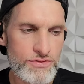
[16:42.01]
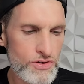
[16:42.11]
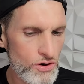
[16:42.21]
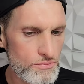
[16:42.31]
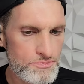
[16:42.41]

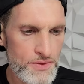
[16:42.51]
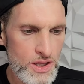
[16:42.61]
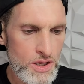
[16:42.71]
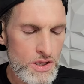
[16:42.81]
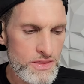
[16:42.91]
So
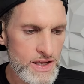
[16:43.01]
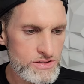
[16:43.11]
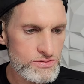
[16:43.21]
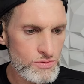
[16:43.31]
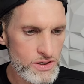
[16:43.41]

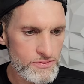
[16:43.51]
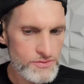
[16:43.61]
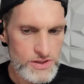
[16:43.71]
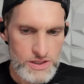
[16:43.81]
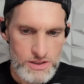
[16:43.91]
that's one
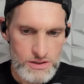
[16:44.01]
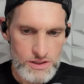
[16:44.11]
of the